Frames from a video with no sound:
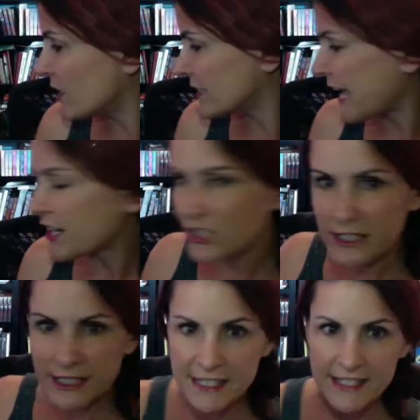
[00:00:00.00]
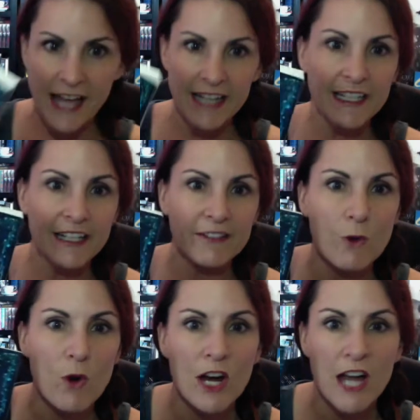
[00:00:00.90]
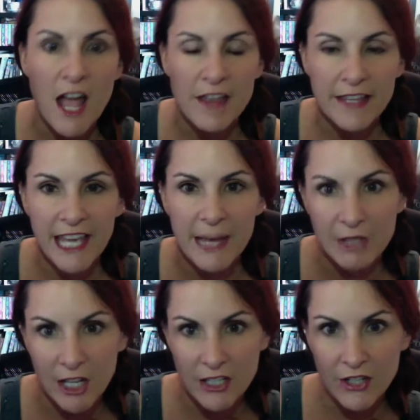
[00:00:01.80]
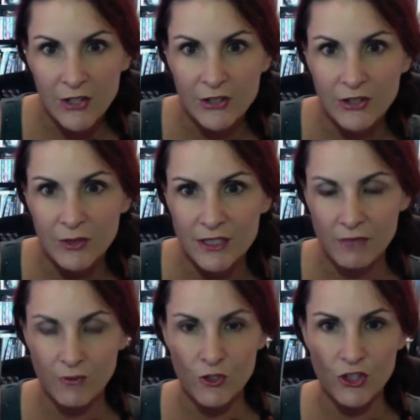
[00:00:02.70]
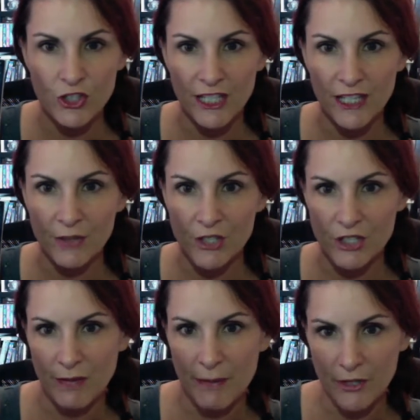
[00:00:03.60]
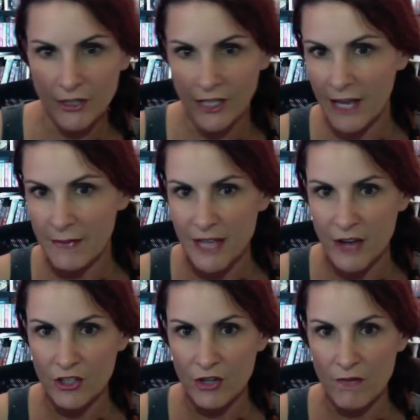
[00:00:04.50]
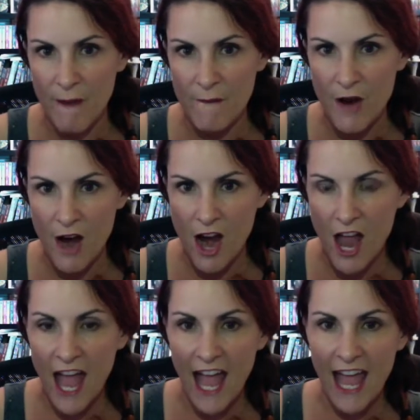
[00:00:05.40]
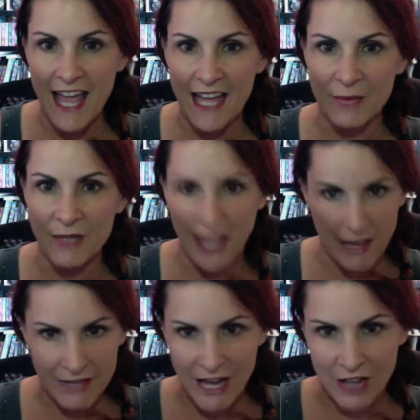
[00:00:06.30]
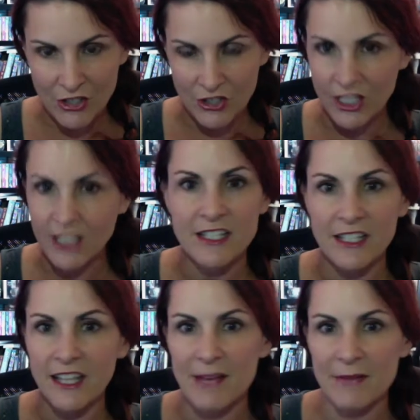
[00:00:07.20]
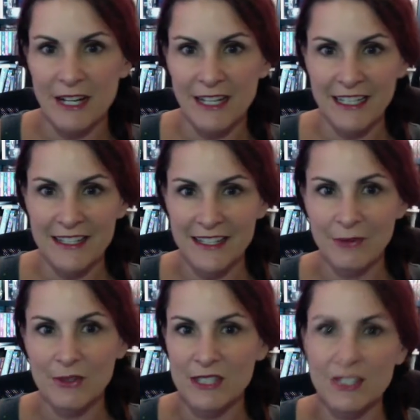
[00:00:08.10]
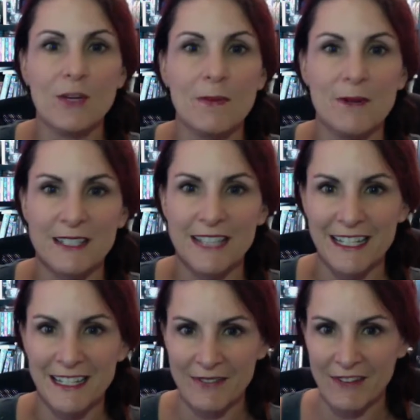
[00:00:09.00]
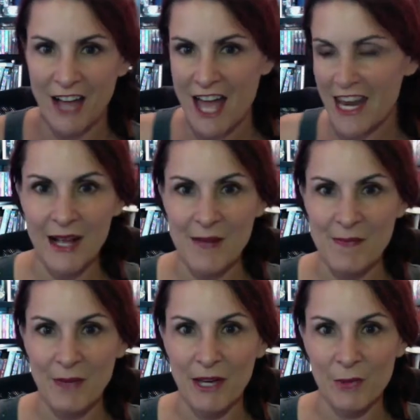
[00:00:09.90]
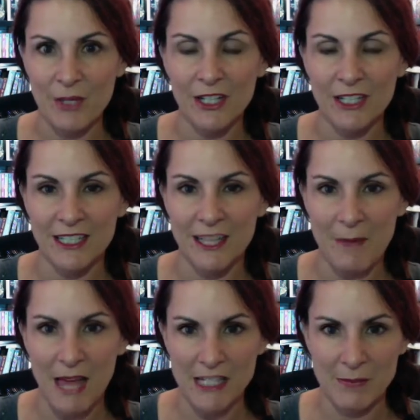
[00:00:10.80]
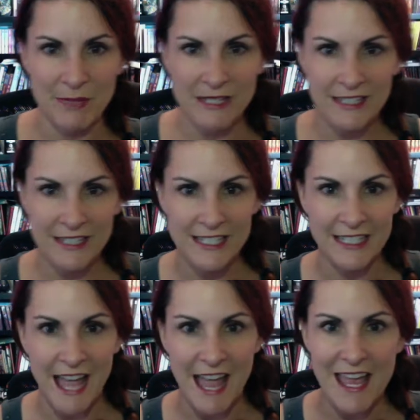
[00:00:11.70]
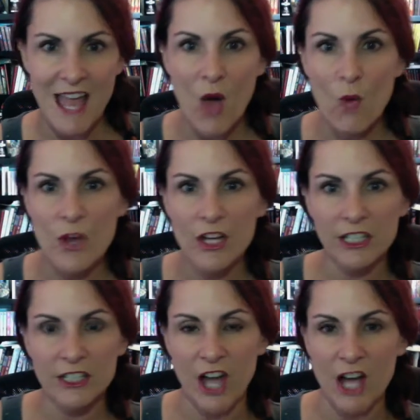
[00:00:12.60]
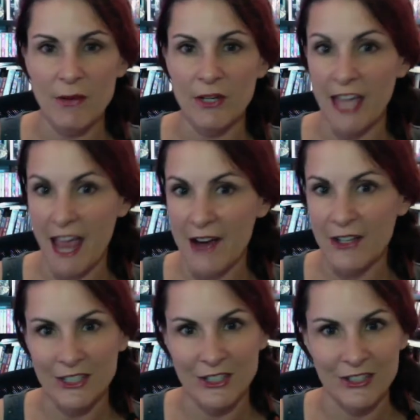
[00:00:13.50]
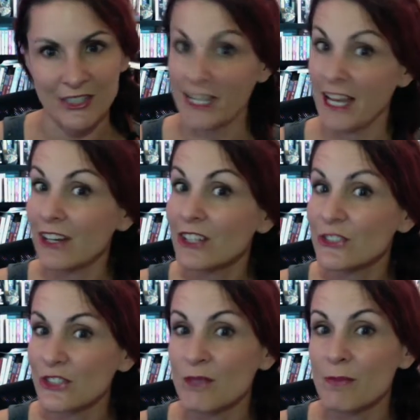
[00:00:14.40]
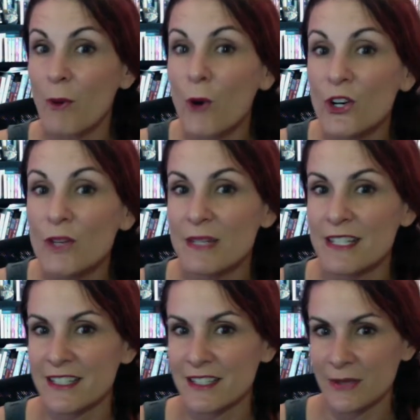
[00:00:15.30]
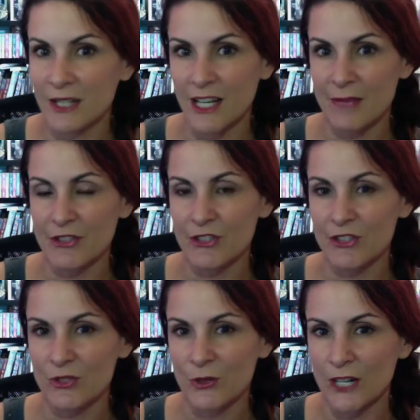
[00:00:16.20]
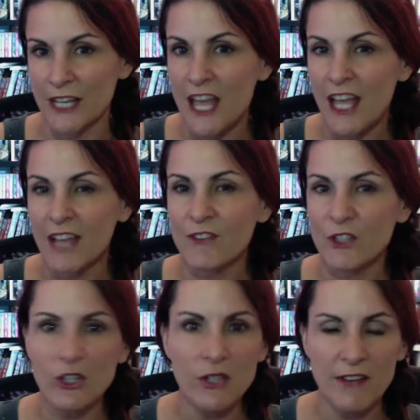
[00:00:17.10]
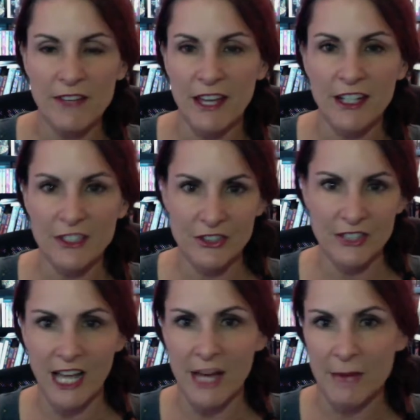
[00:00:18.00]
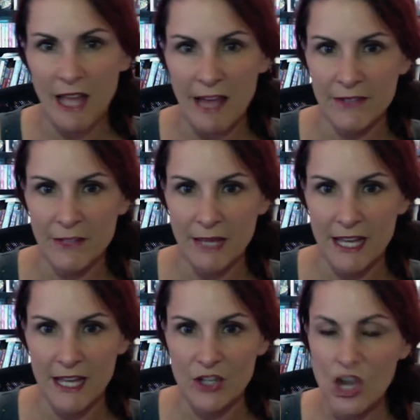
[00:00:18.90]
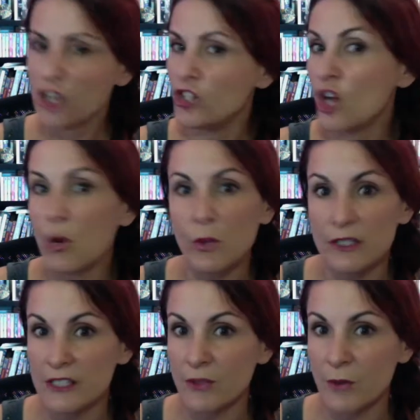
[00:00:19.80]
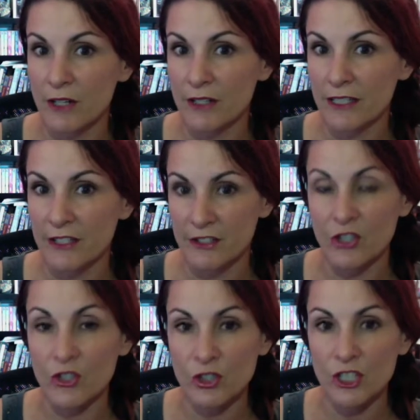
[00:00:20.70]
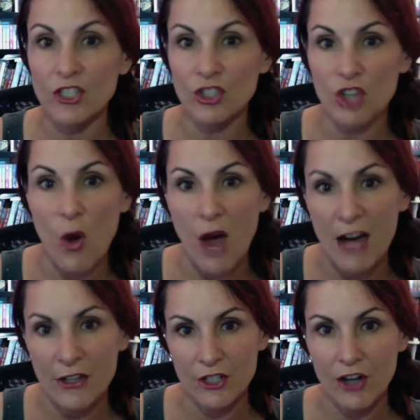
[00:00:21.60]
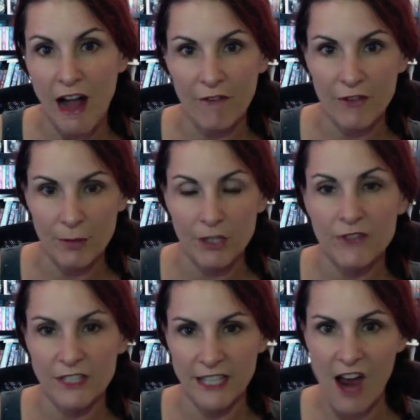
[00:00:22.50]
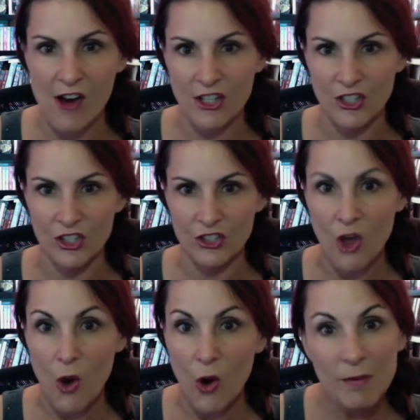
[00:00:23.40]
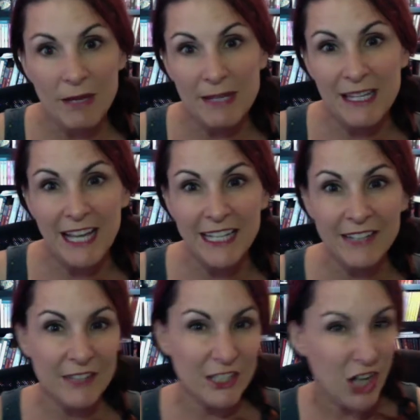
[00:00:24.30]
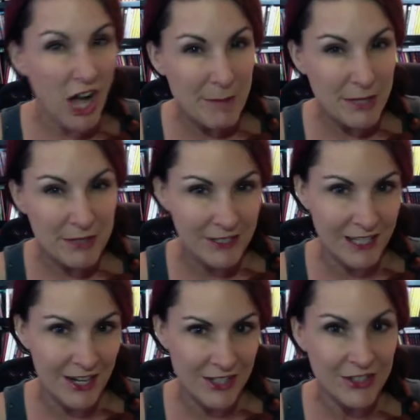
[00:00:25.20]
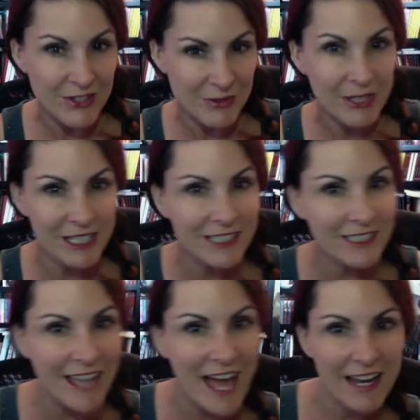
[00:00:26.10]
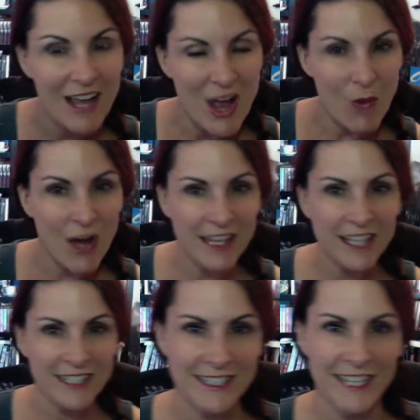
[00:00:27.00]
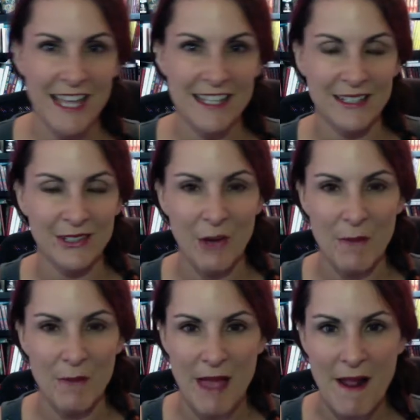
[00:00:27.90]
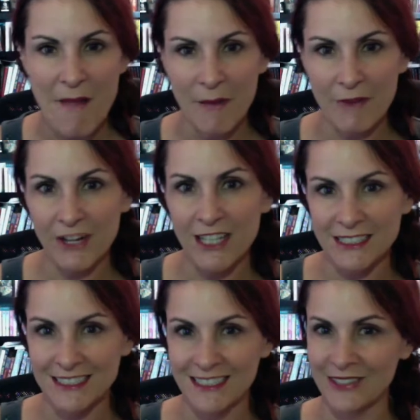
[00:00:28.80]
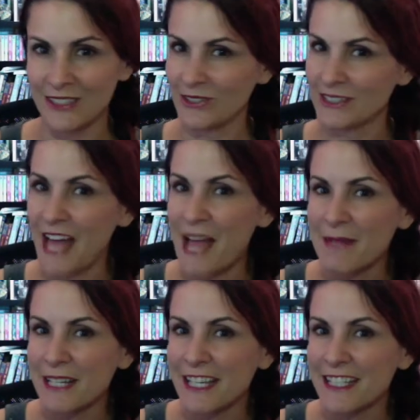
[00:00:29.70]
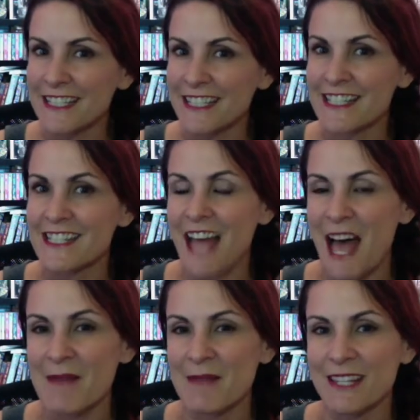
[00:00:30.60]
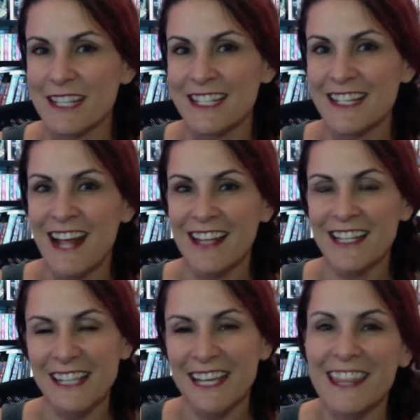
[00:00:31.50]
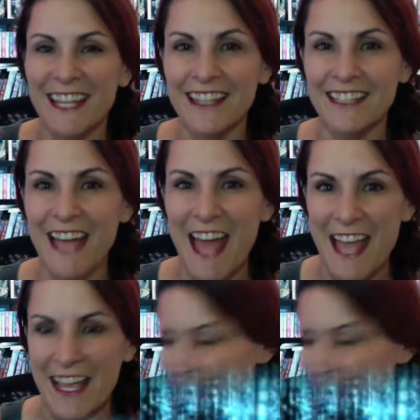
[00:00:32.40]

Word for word: I actually did a signing for The Camelot Code, The Once and Future Geek, which is my book that comes out in November. And we gave it out to tons of librarians, and it was super exciting and fun. But we are going to get back to business today. We are going to talk about characters, and characters are important business when it comes to your story. If you don't have characters that come alive on the page, no one is going to want to read it. So you need to know how to craft the perfect characters, or maybe kind of the not perfect characters. And we'll get into that, why that case, in a little bit. But first, you know what time it is. It's time to see the geek thing of the day.